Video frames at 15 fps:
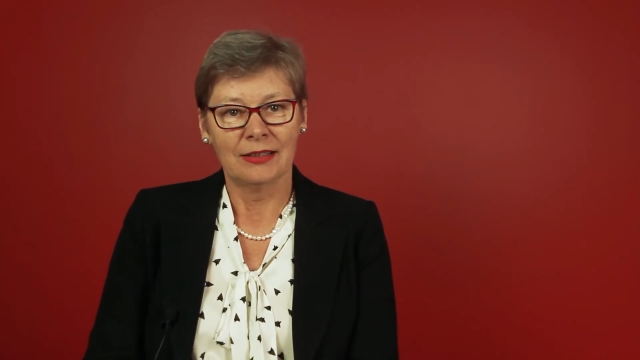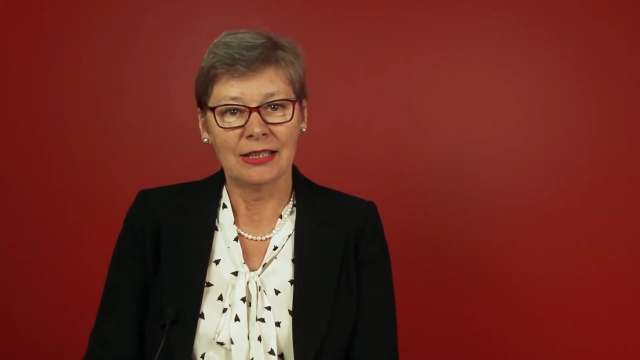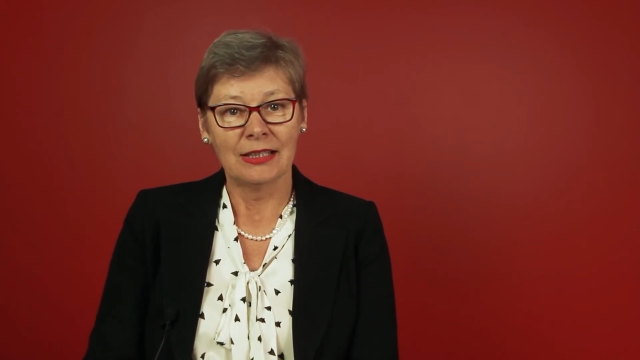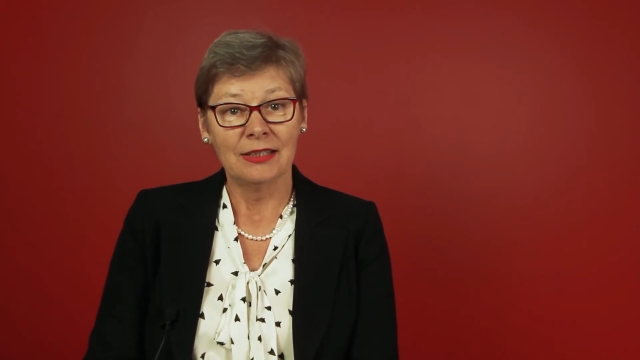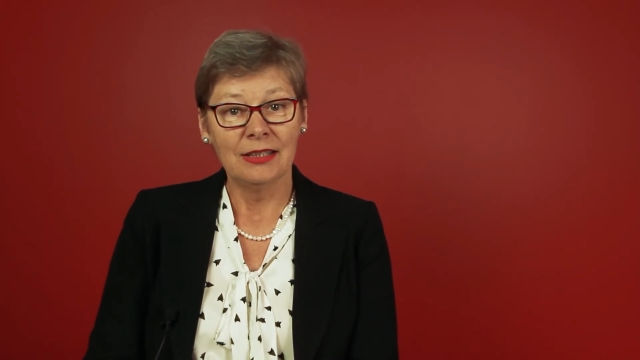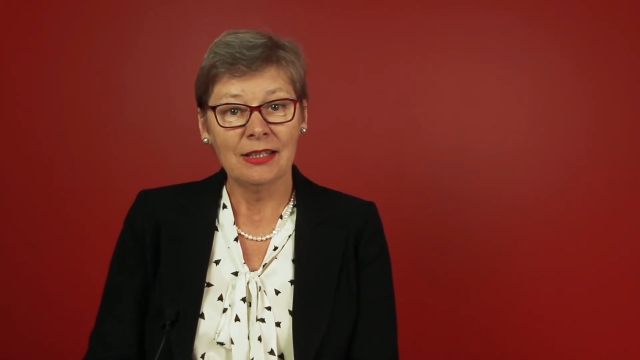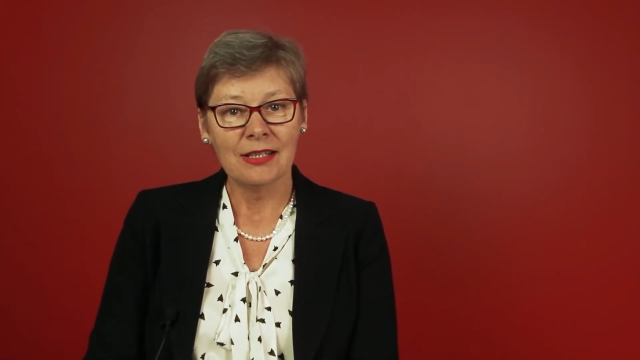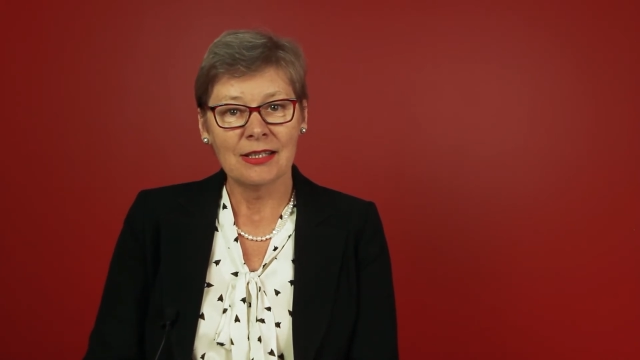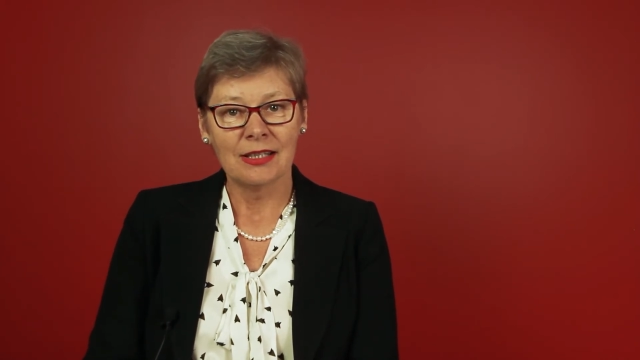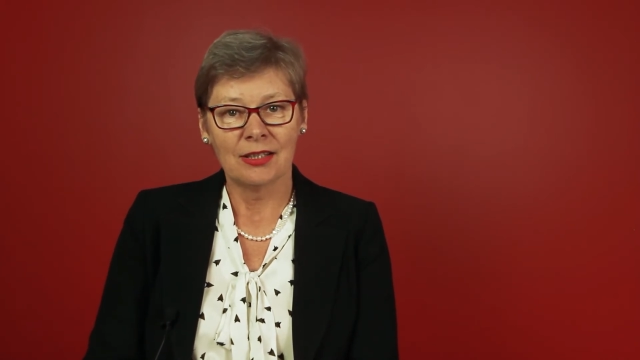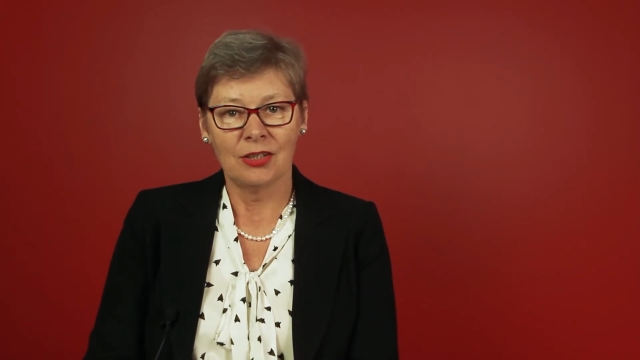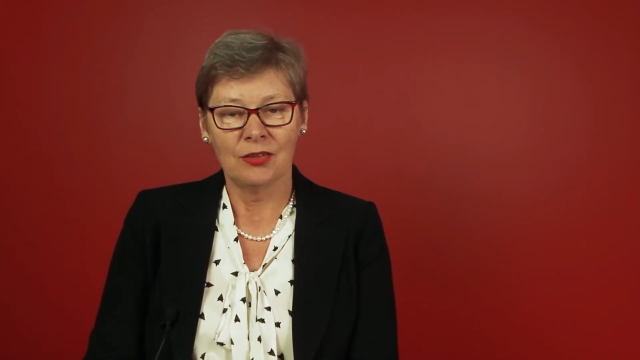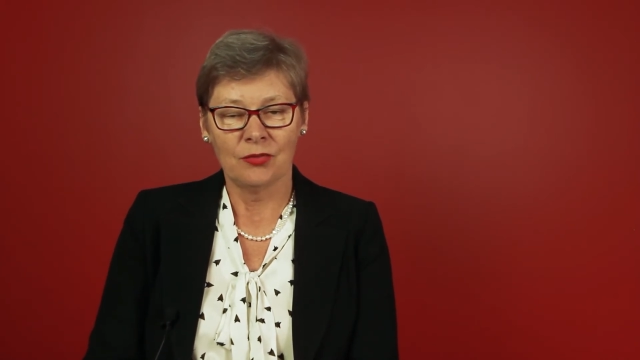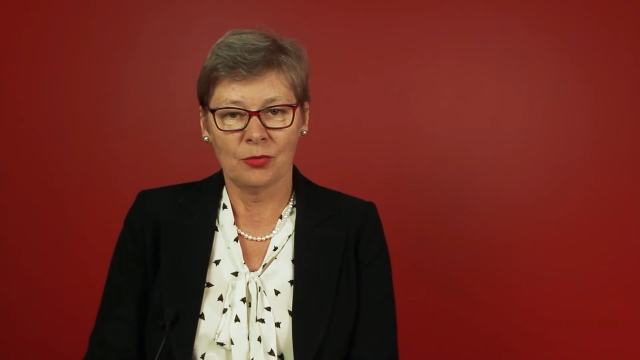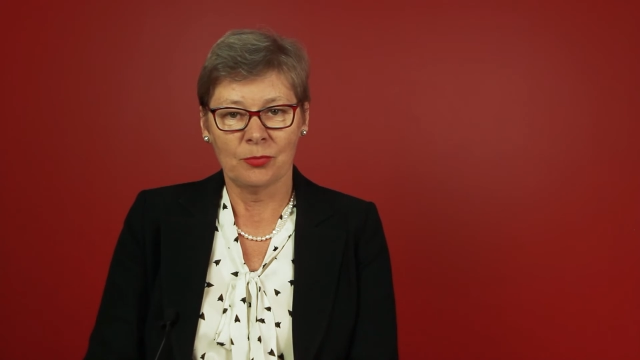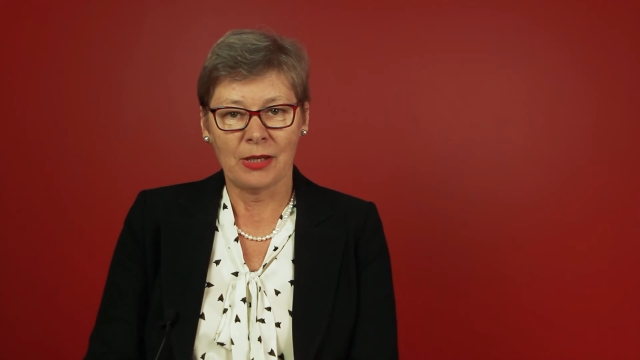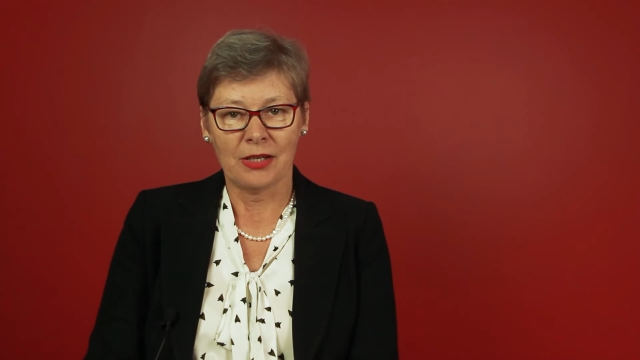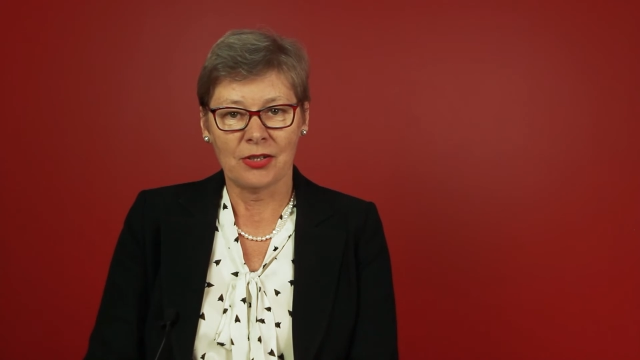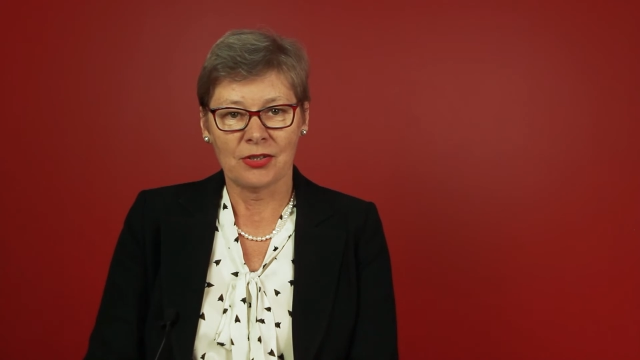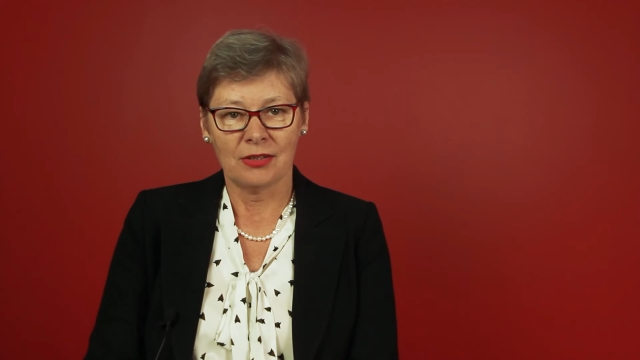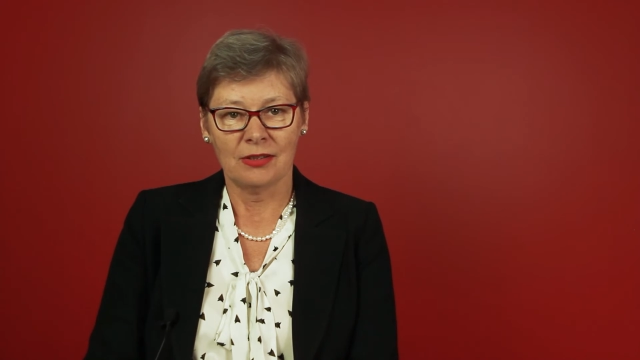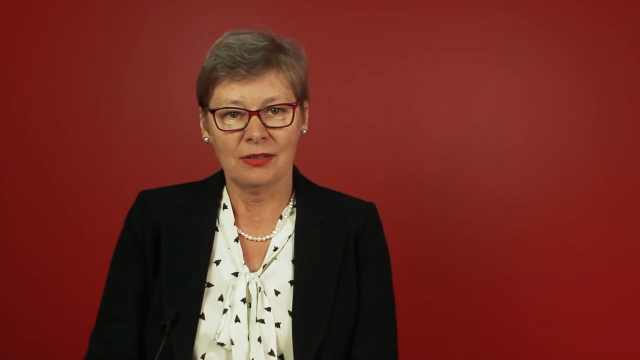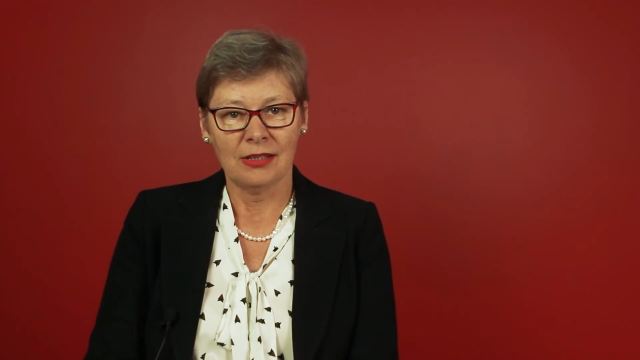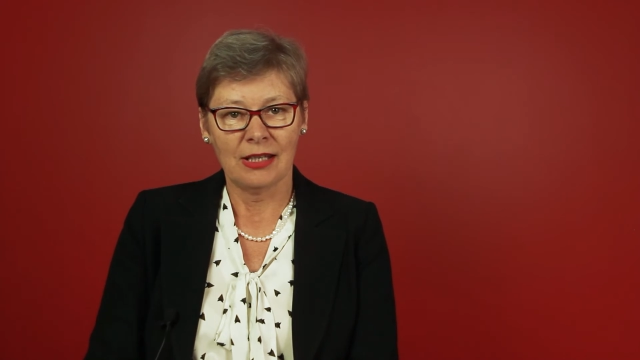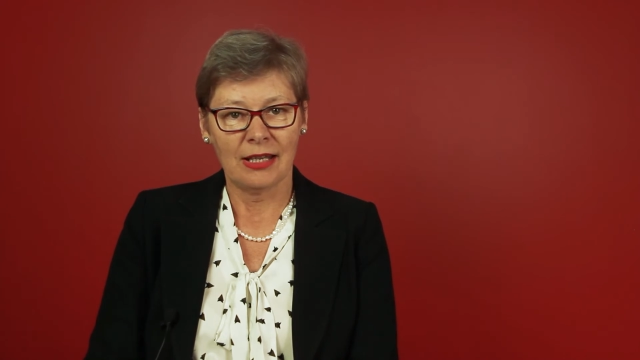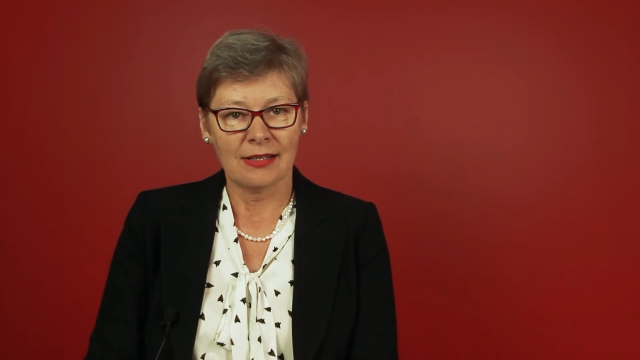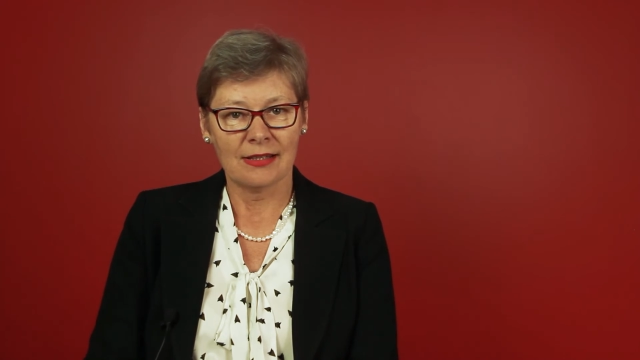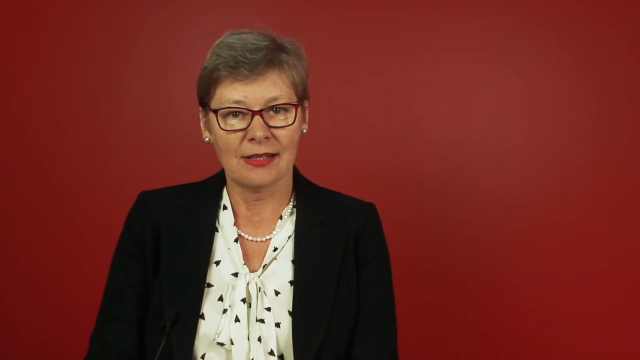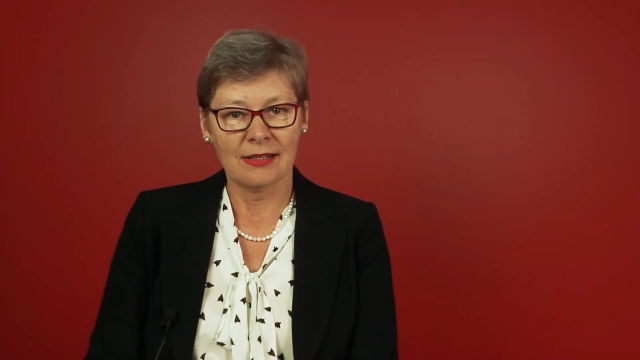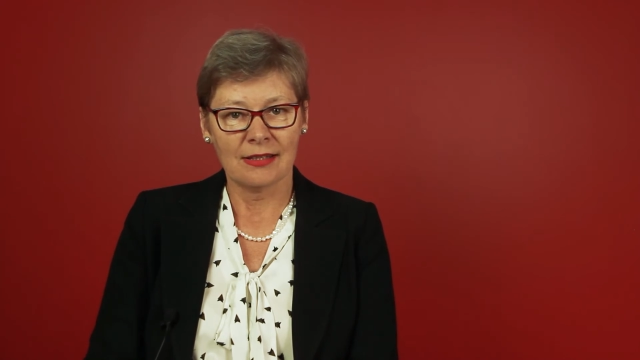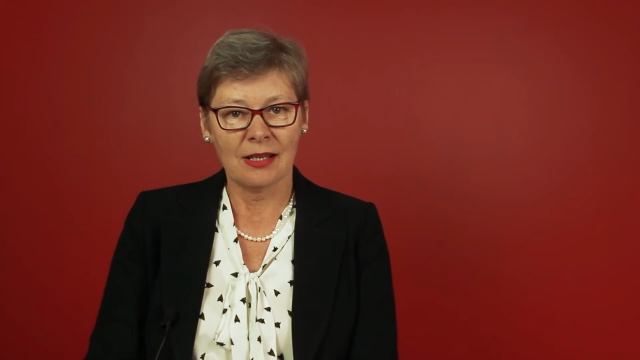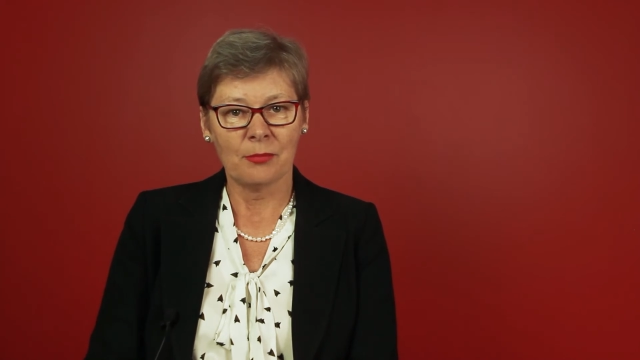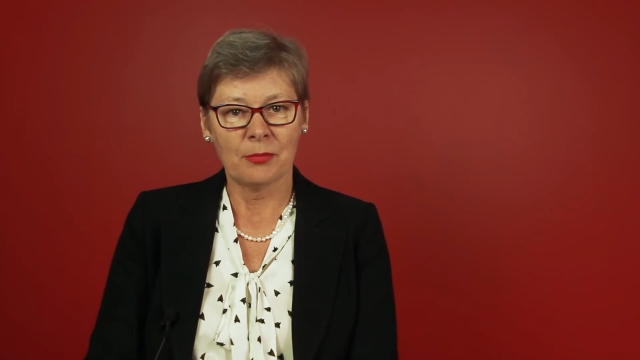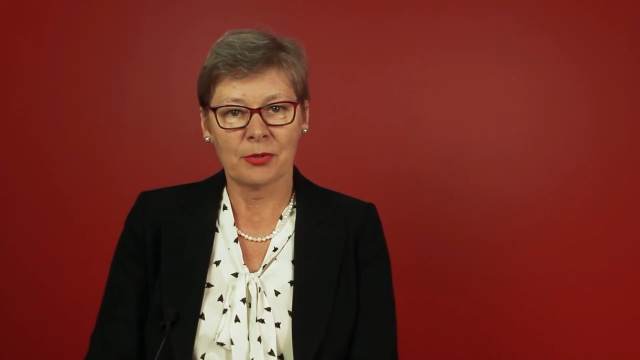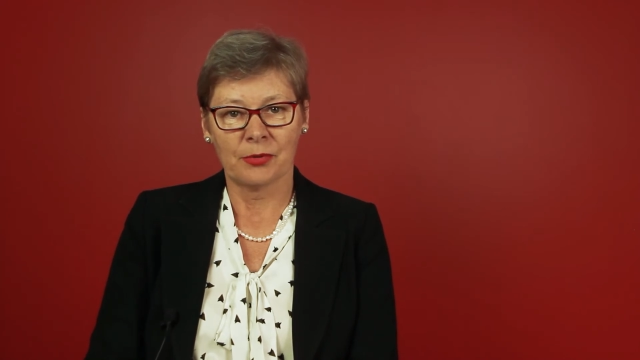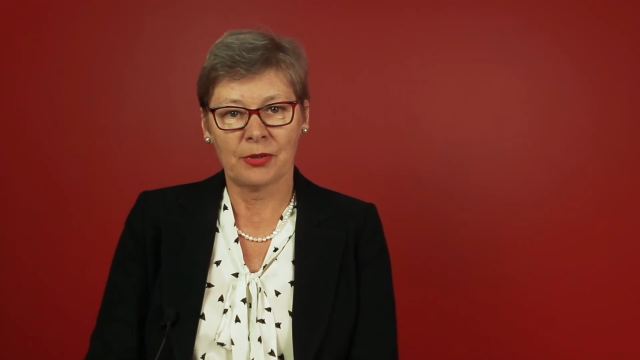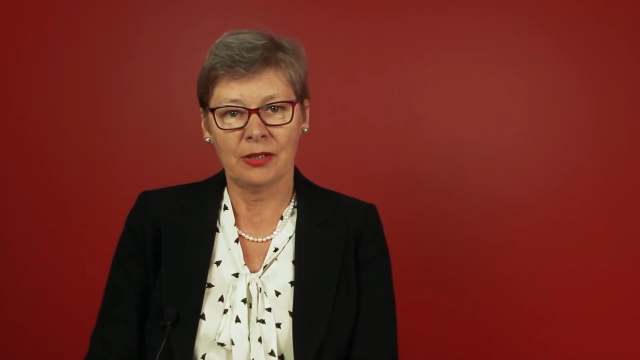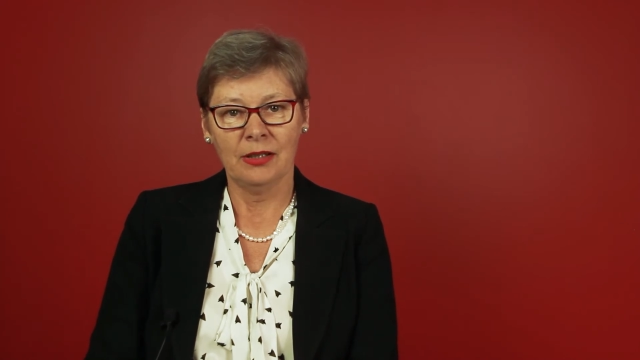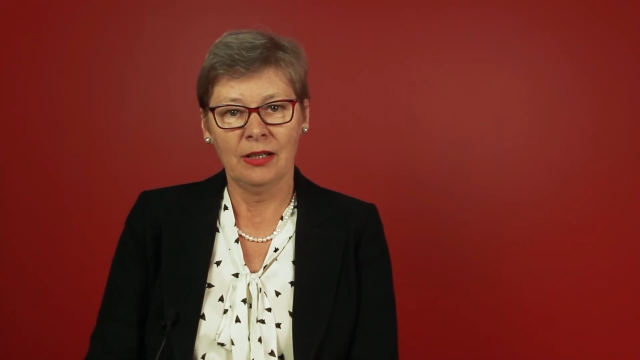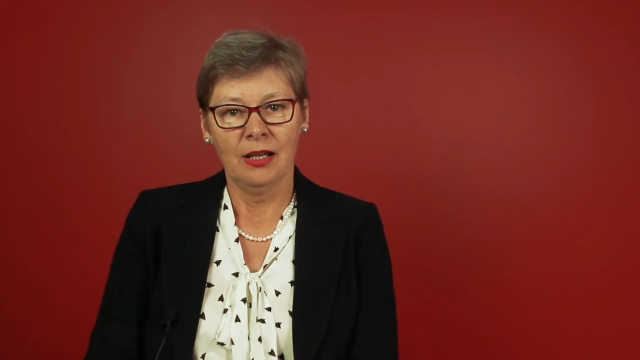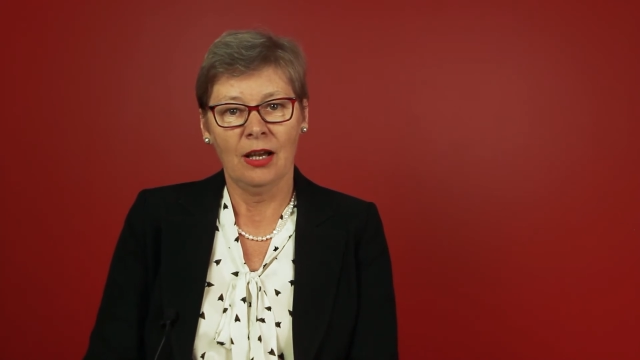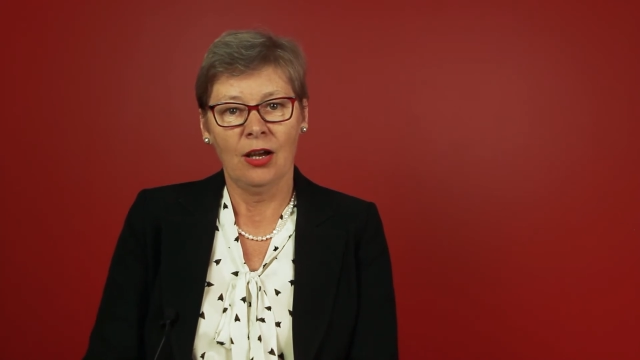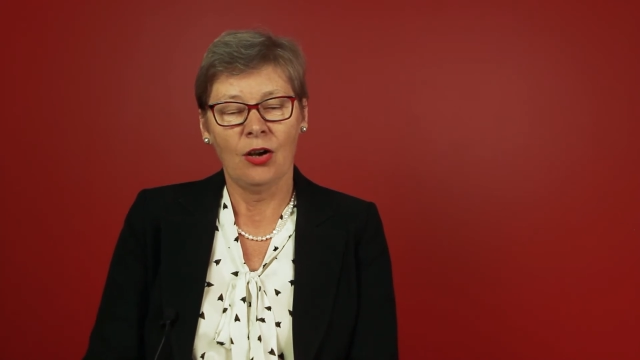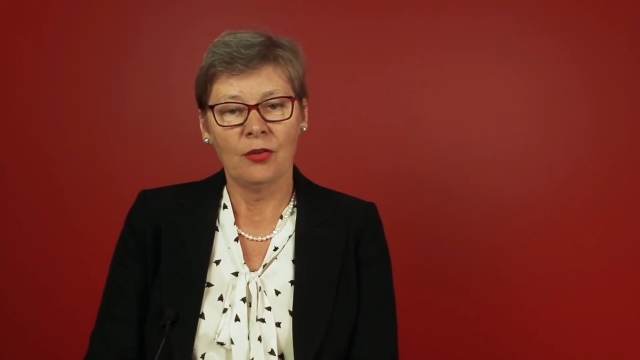that needs that information has a summary